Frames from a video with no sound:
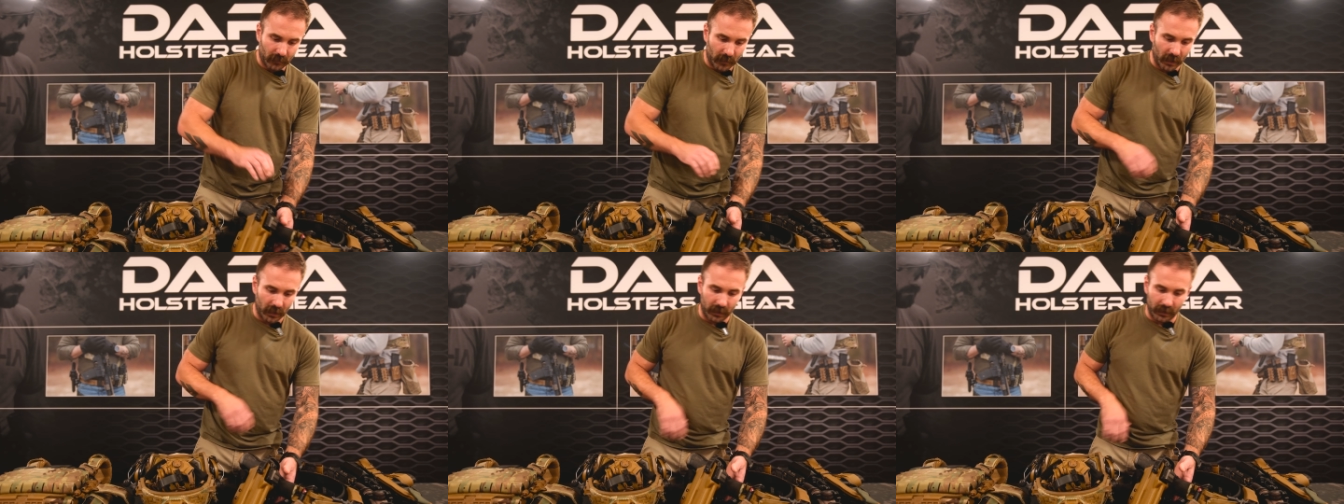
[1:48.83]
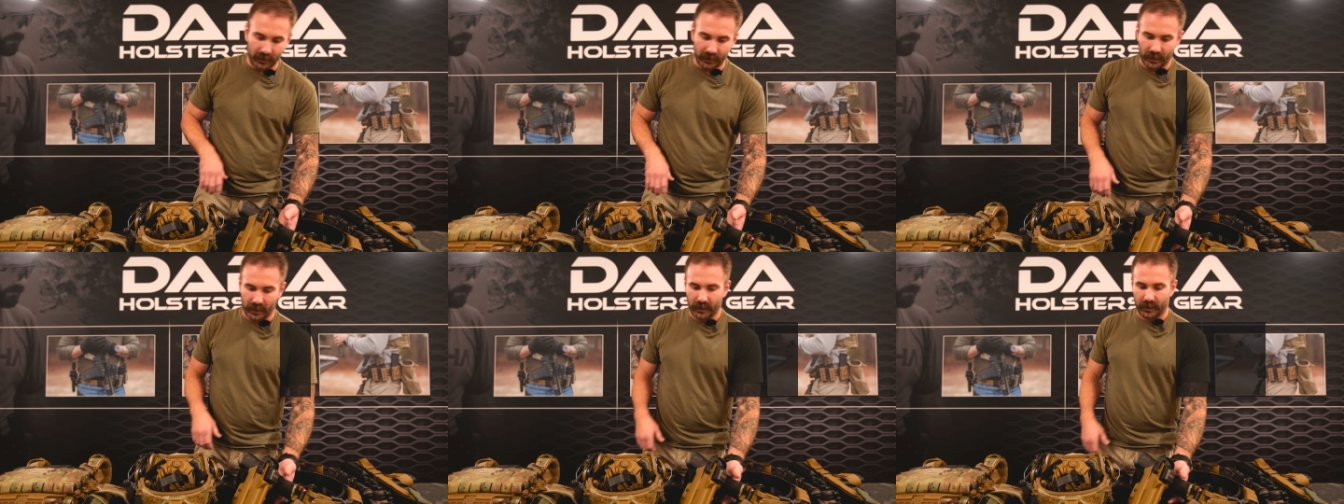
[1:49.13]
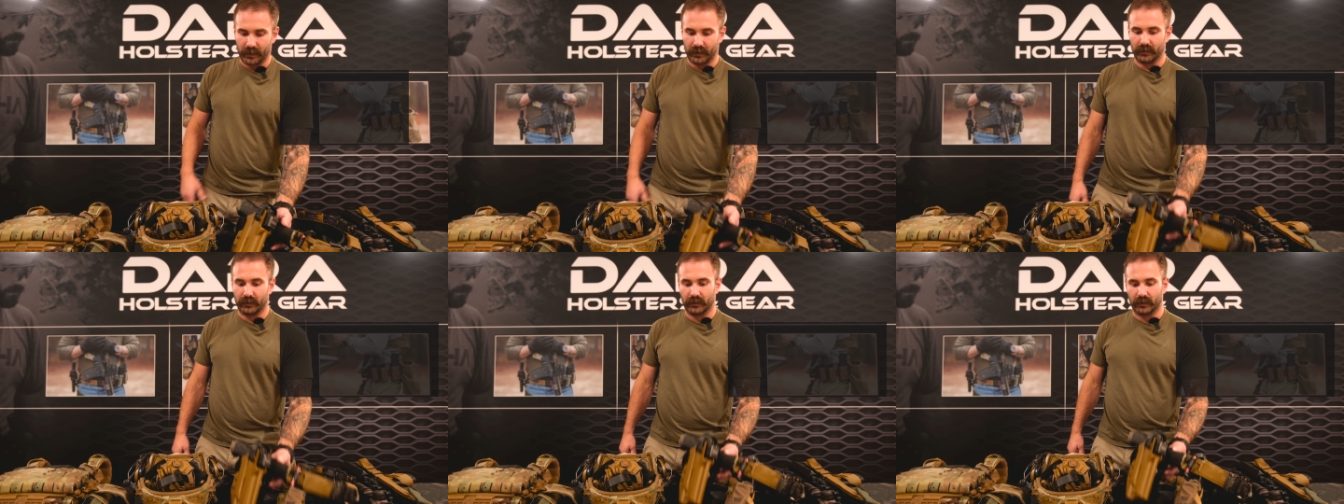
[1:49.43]
in
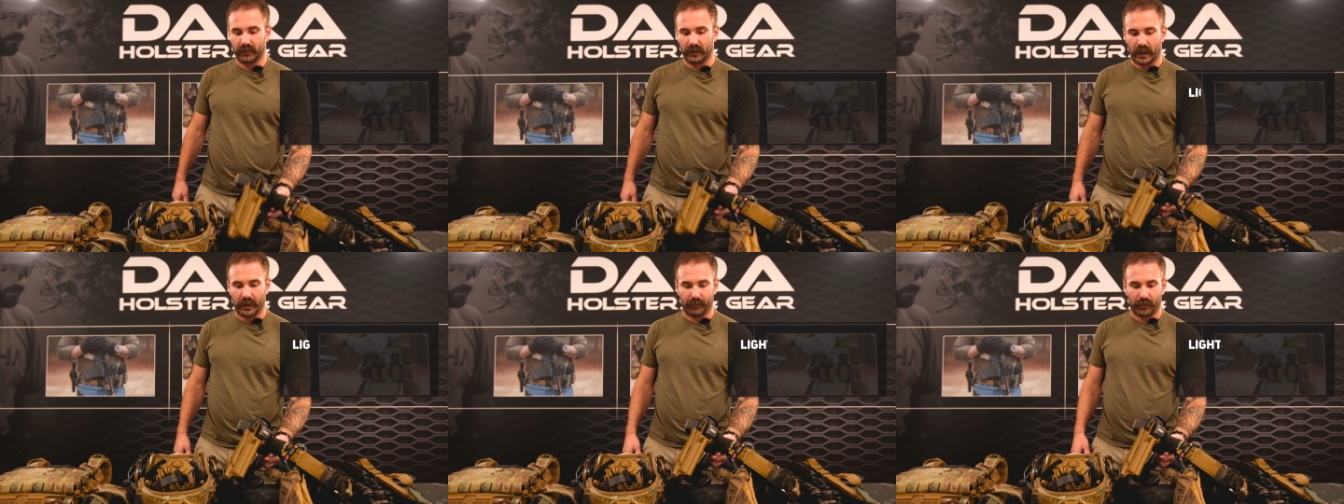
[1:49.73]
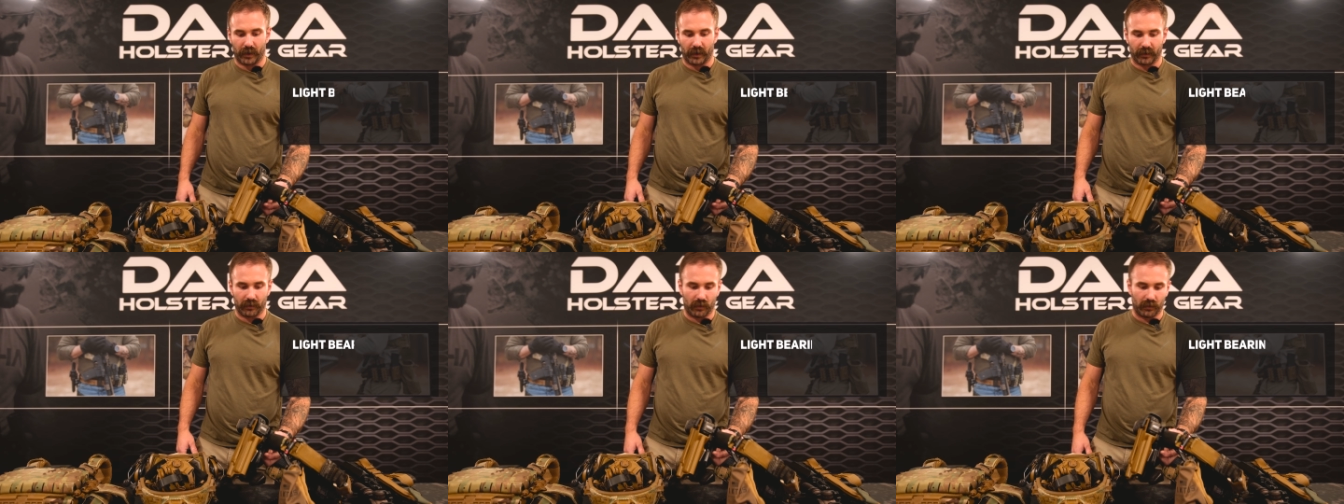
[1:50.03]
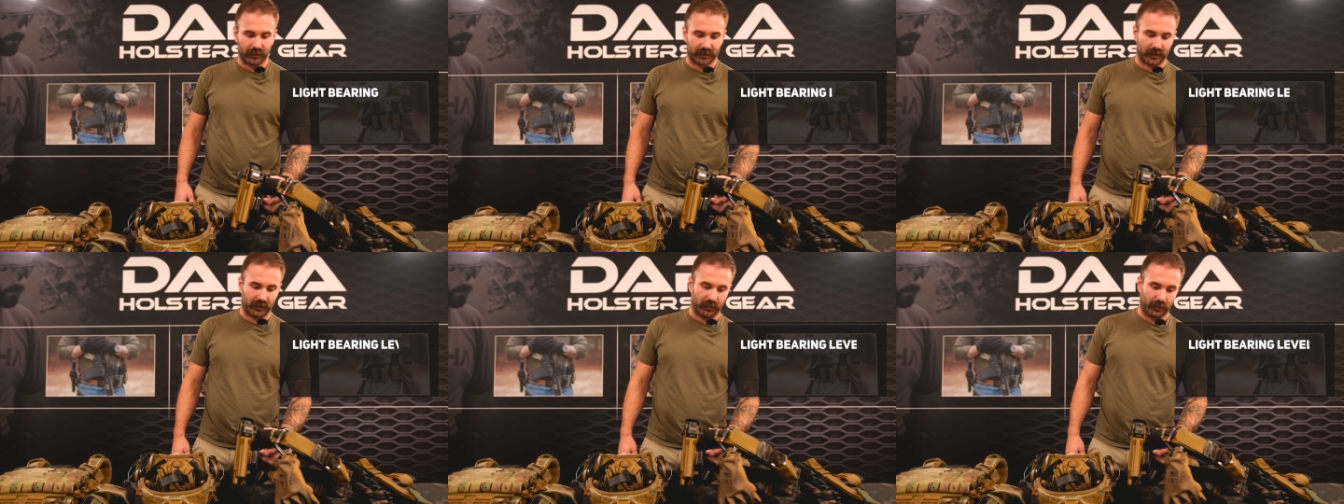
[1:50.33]
a light bearing
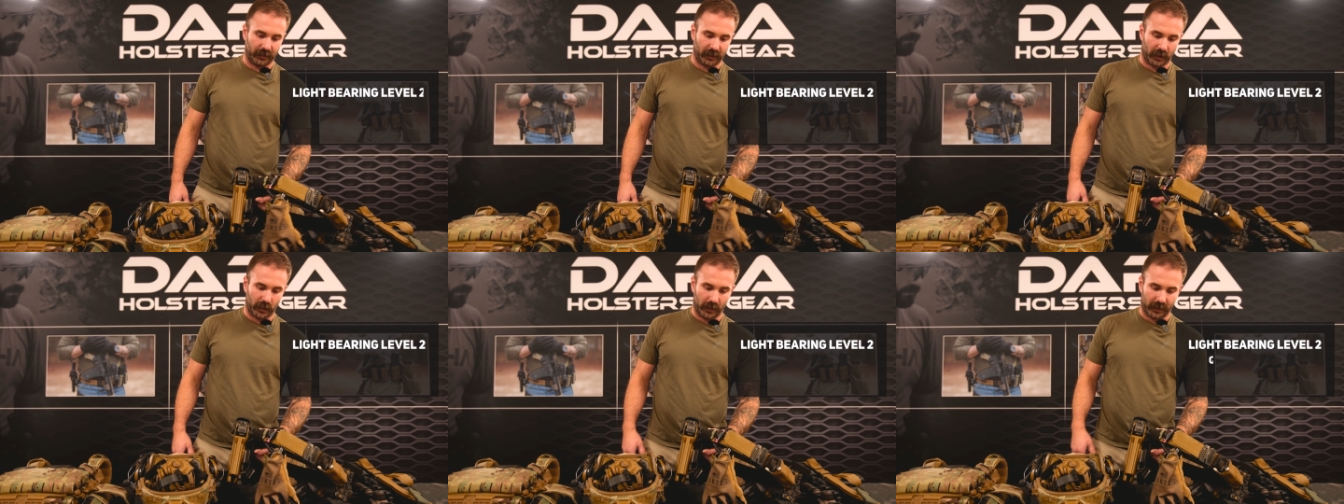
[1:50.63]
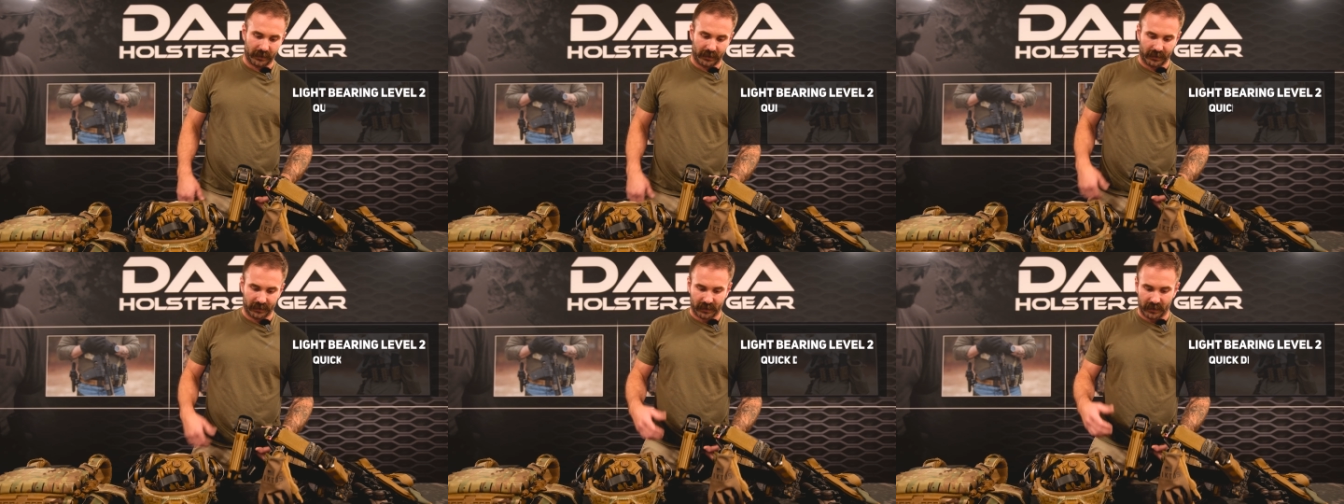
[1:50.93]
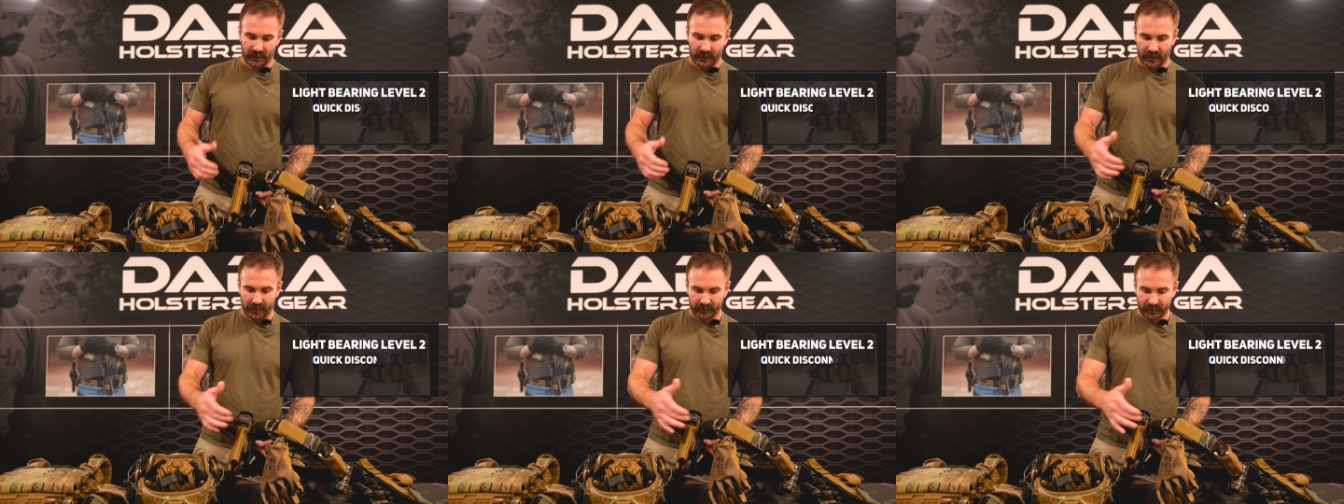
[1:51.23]
holster with a quick
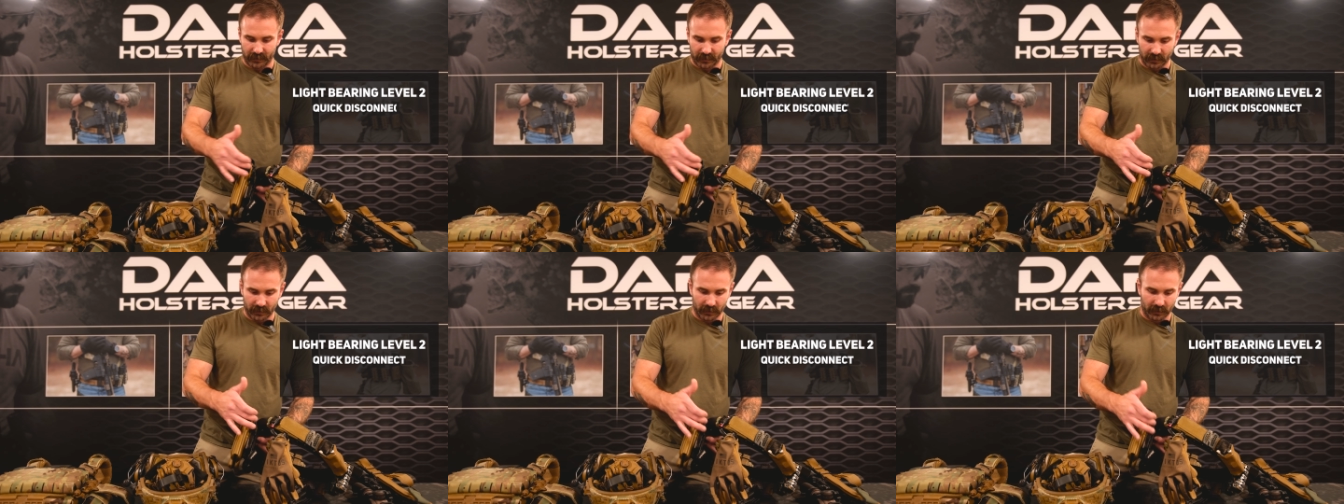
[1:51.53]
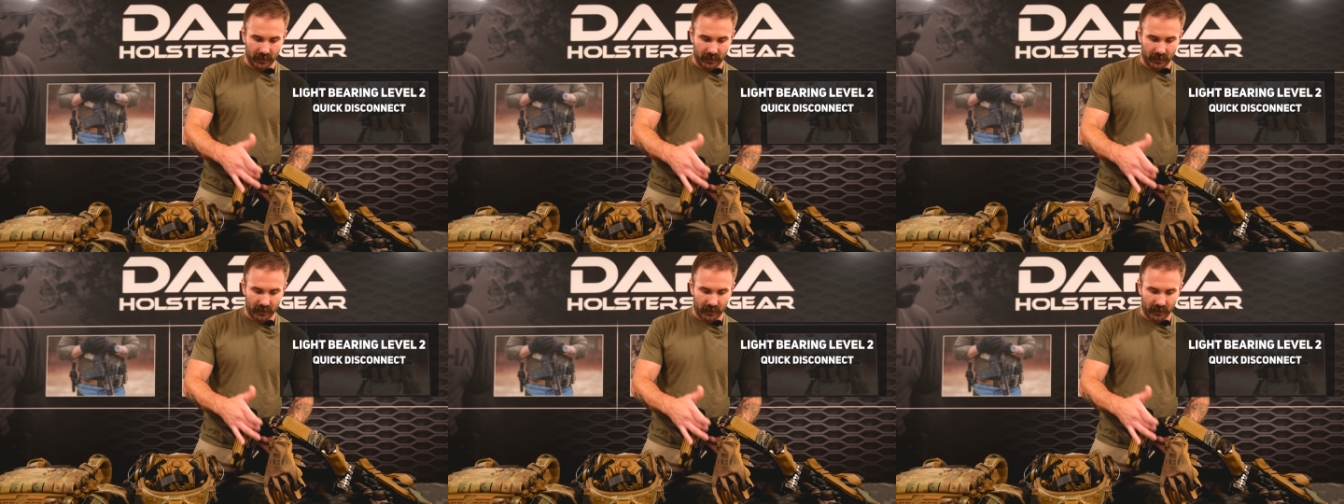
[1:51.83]
disconnect